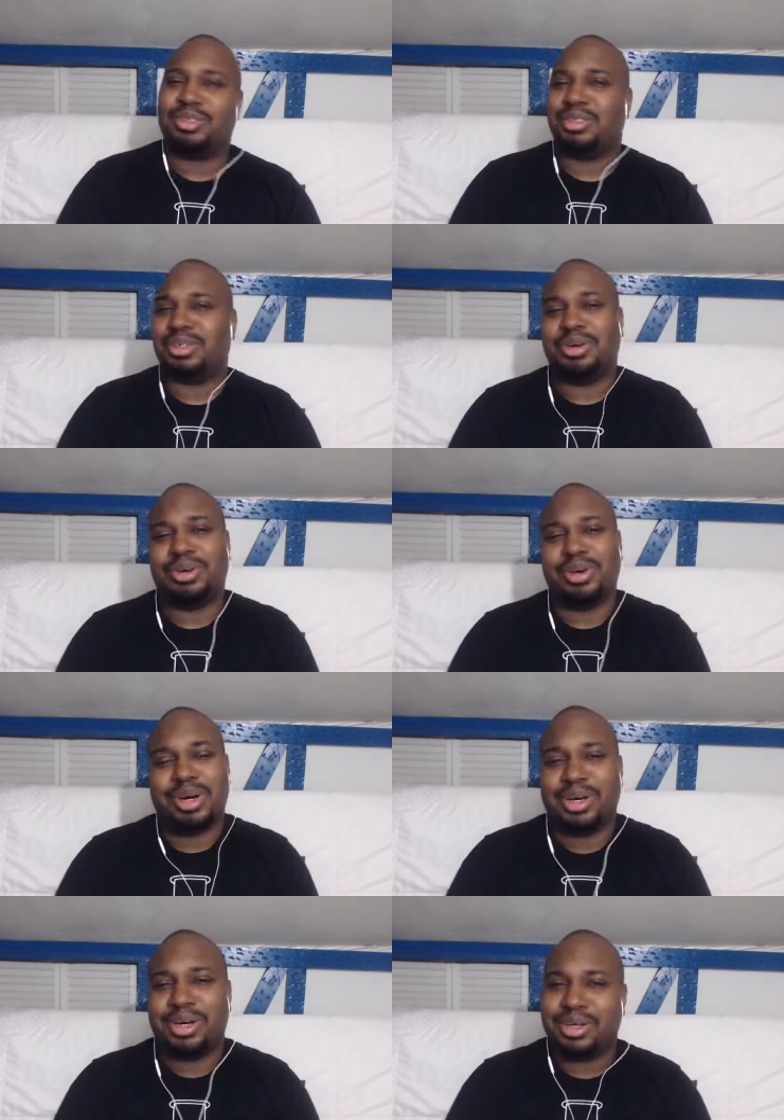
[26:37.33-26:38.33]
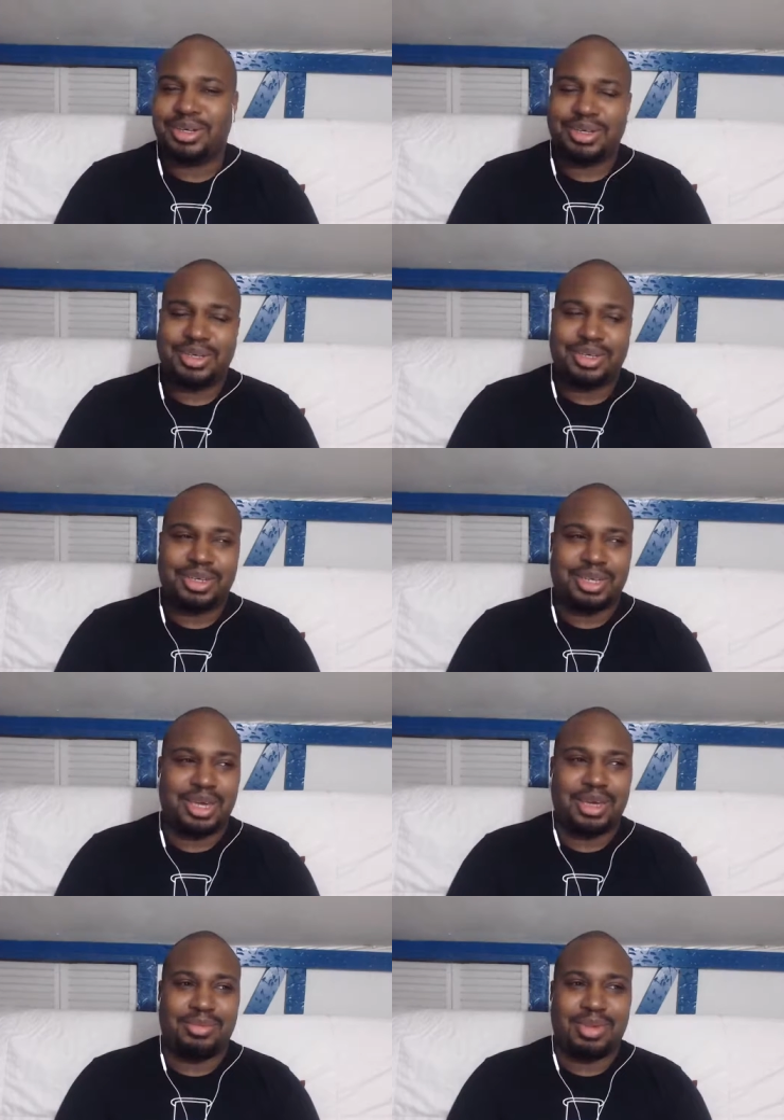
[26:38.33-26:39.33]
So, uh,
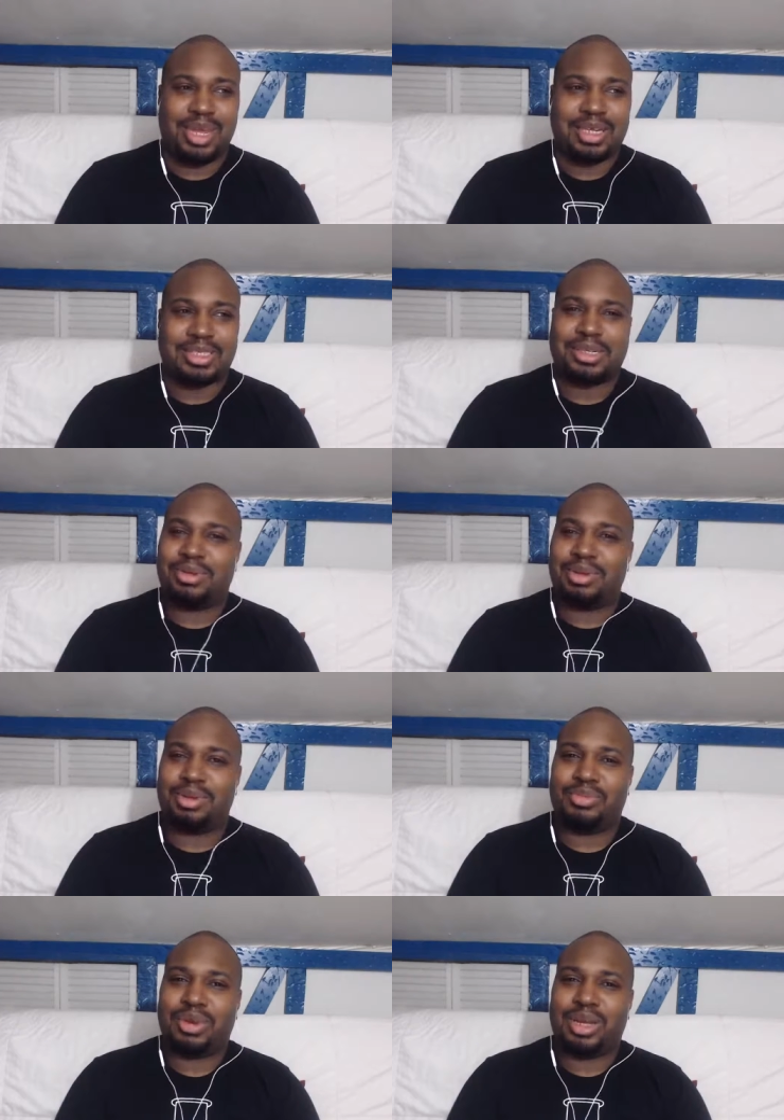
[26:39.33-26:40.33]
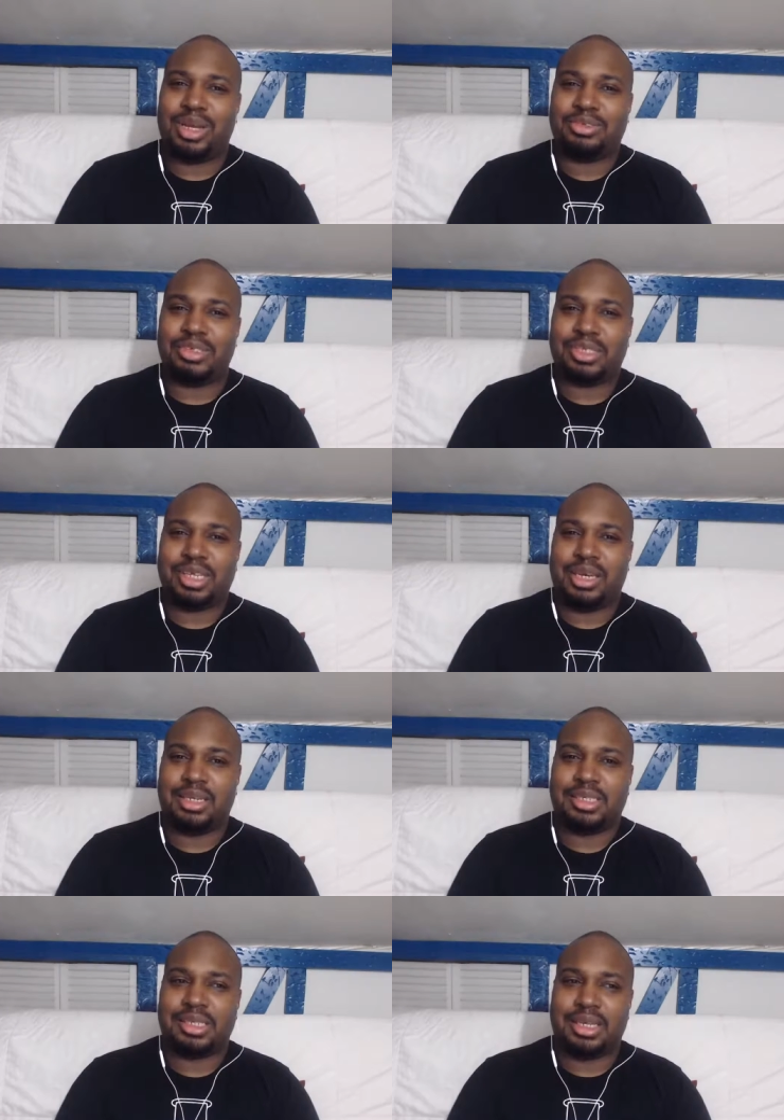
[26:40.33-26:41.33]
yeah, man, that's going to be pretty interesting
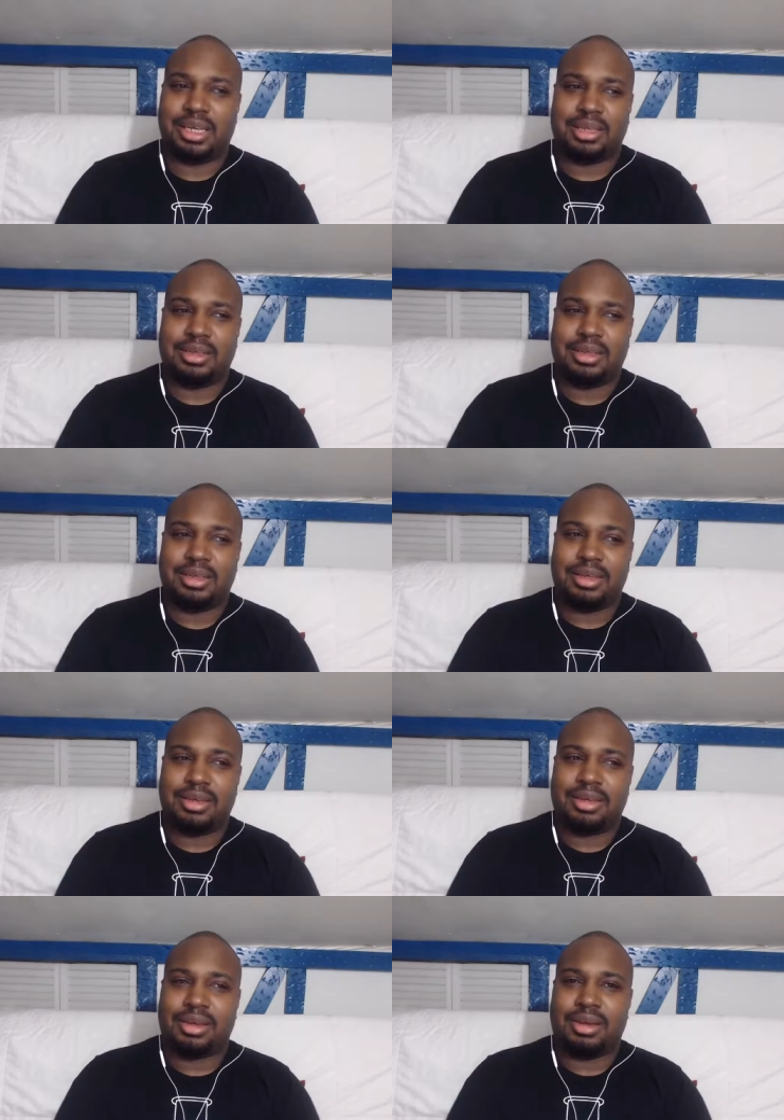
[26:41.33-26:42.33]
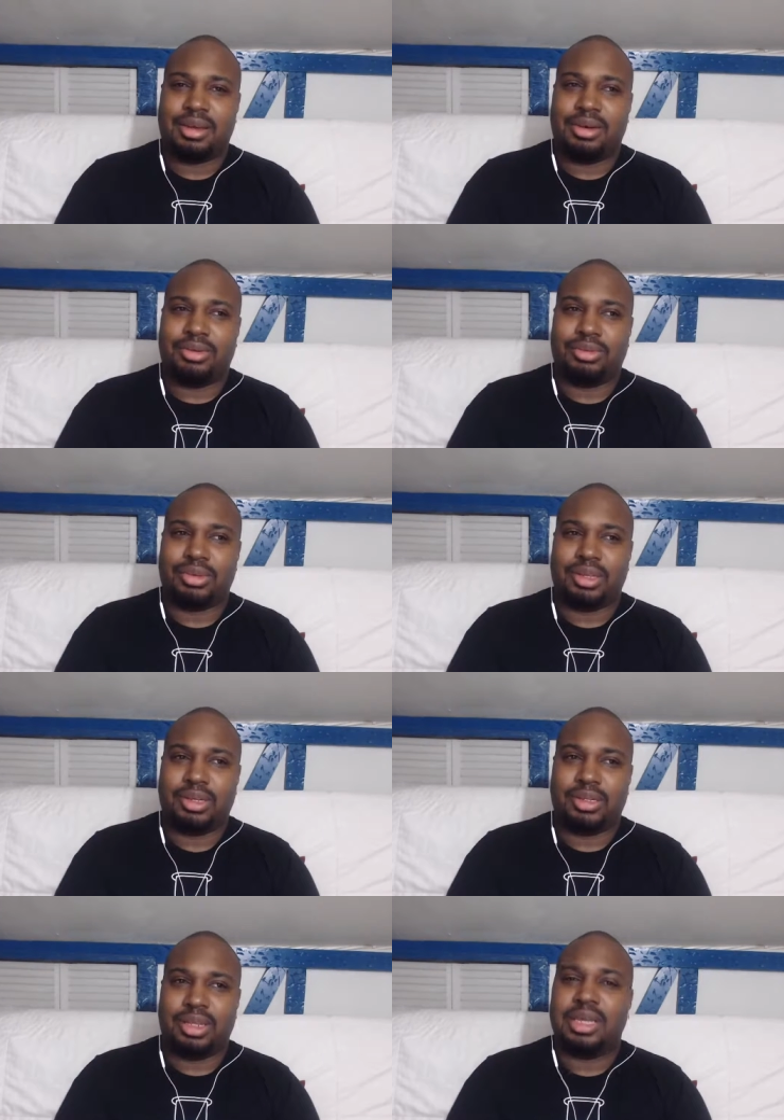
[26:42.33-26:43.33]
to see, you know,
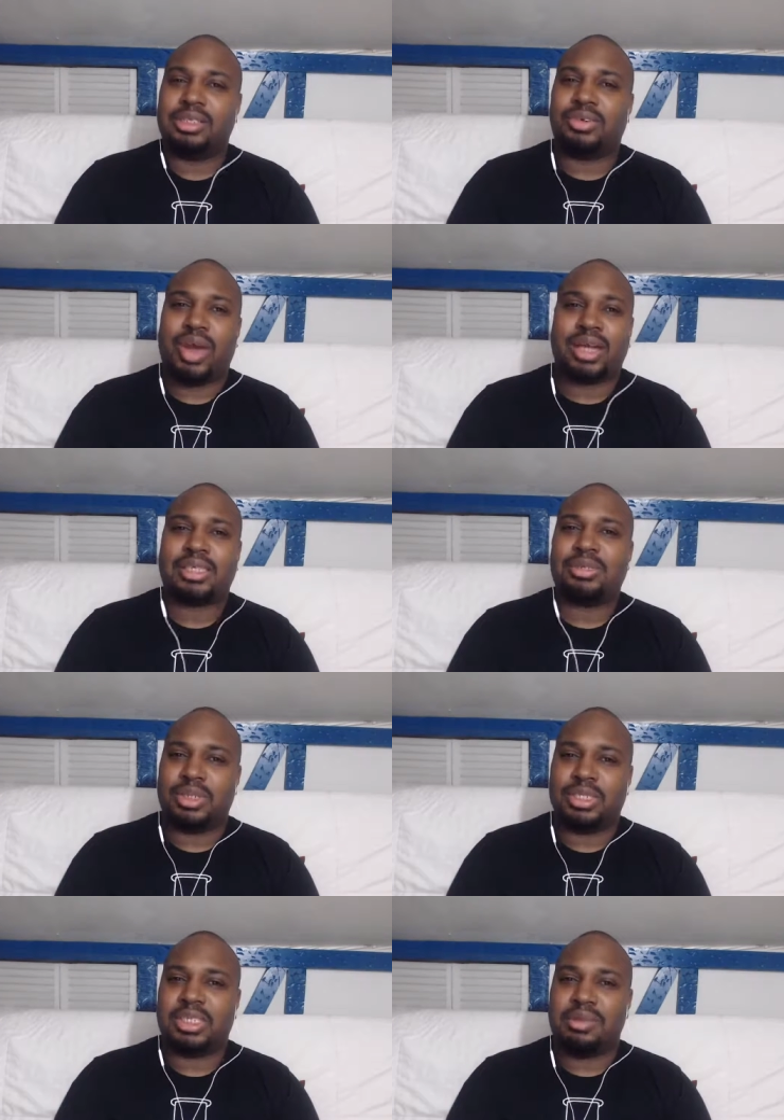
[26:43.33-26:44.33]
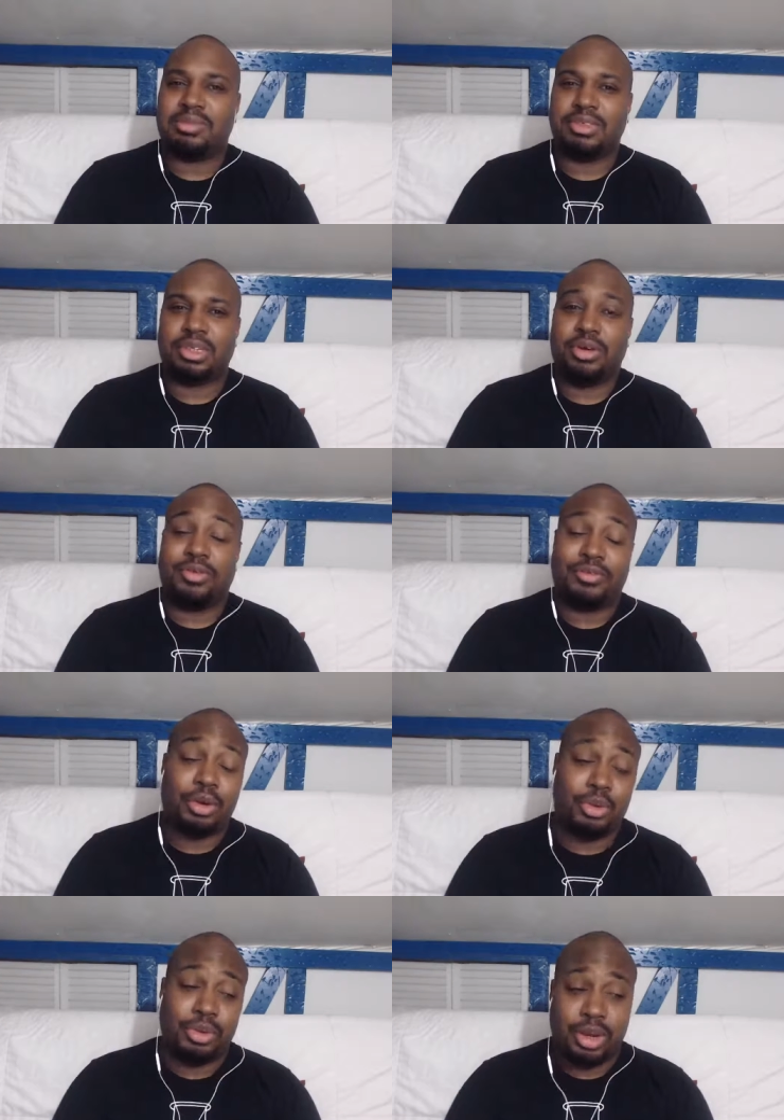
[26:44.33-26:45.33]
the, the interaction with the Saviors going
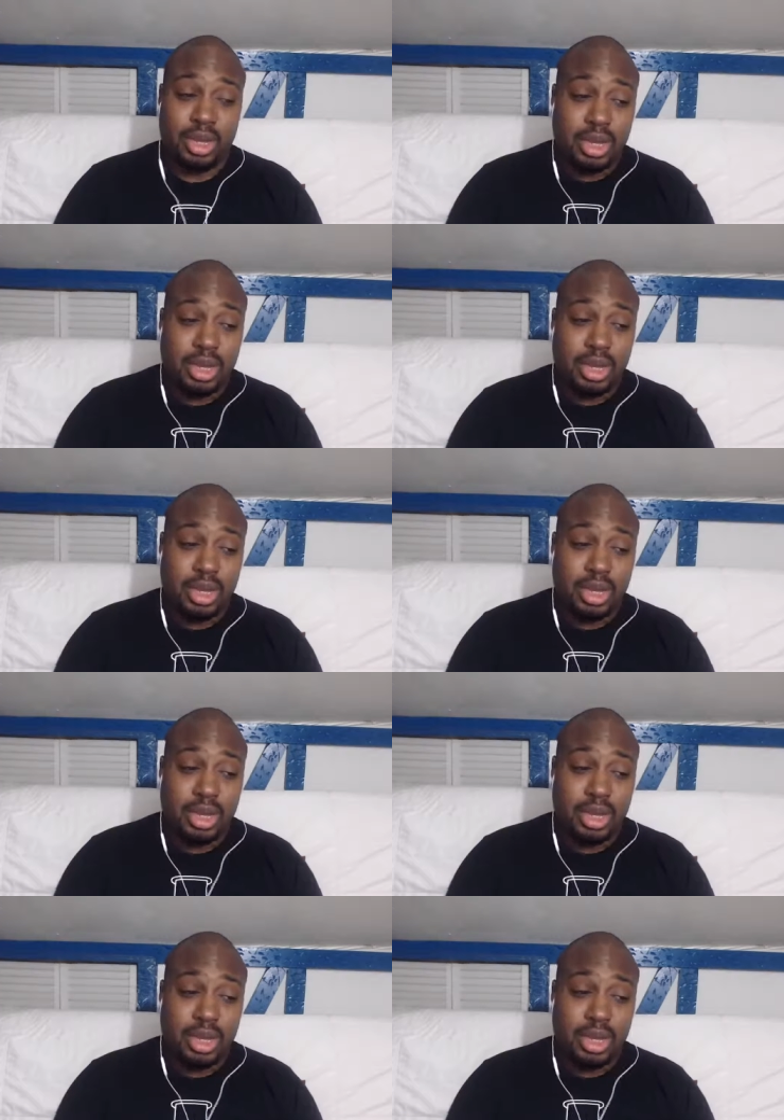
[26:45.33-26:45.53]
forward.